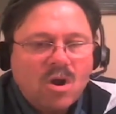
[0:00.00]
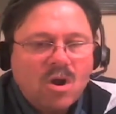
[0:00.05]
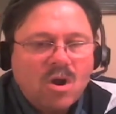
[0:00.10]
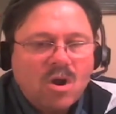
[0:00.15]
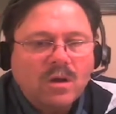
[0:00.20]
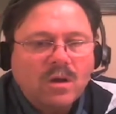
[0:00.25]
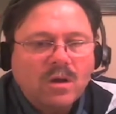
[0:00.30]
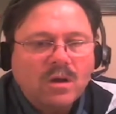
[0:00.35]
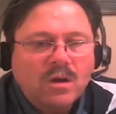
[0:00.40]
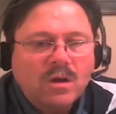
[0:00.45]
are
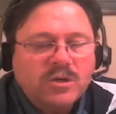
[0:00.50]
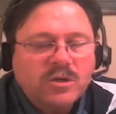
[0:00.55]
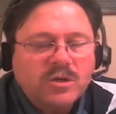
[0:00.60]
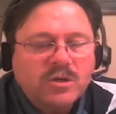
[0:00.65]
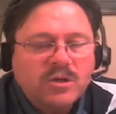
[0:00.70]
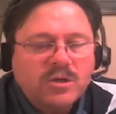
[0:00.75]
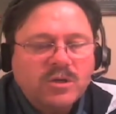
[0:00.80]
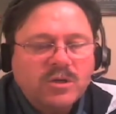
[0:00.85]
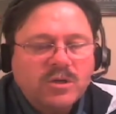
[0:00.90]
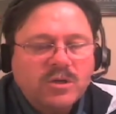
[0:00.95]
going to be
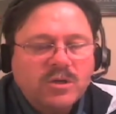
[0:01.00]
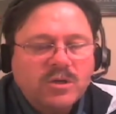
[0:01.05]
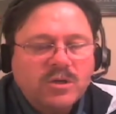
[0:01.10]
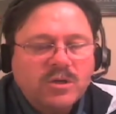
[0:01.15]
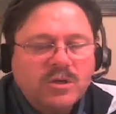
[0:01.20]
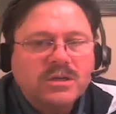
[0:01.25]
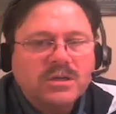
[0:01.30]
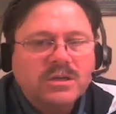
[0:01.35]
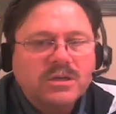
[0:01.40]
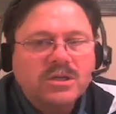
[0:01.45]
shorting out
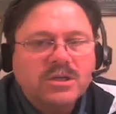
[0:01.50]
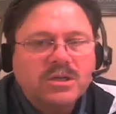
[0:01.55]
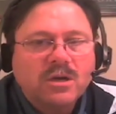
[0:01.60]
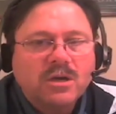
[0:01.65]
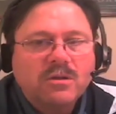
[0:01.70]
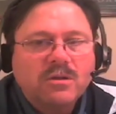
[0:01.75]
against each other,